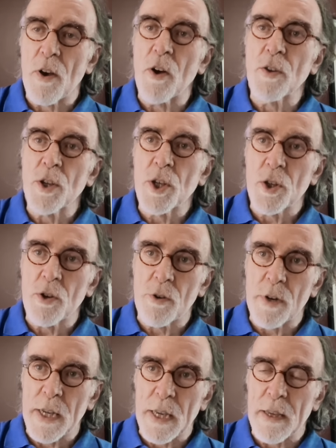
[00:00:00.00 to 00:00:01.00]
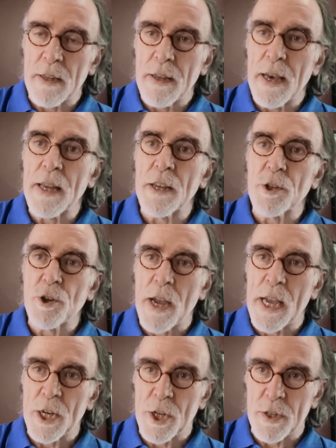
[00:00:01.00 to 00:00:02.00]
onshoring and
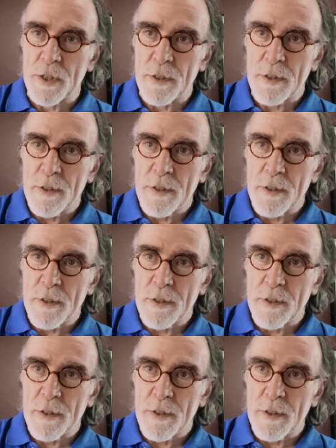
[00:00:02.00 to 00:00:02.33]
attraction